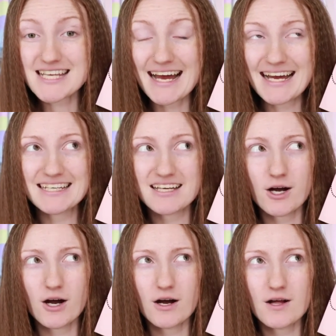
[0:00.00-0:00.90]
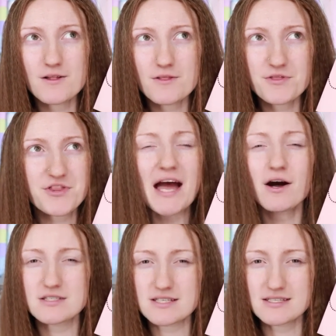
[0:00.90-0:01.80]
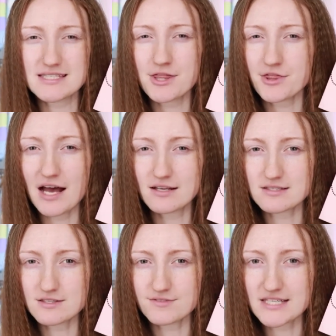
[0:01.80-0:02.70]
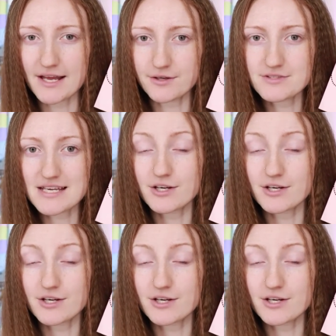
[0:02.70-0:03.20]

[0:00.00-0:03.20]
had thousands and thousands of sales,